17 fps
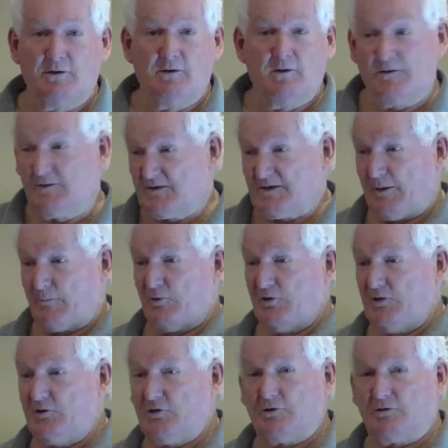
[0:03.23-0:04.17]
in
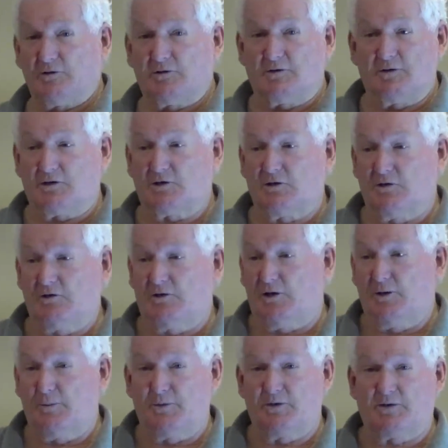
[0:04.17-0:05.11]
summary jurisdiction
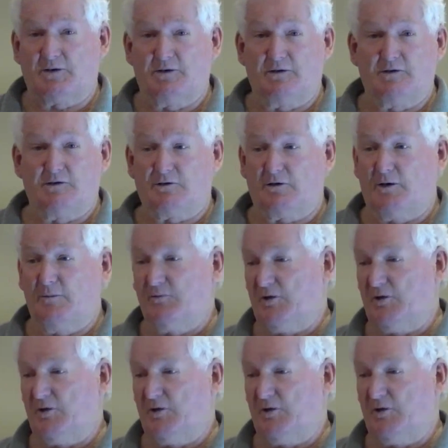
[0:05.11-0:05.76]
90% of the time.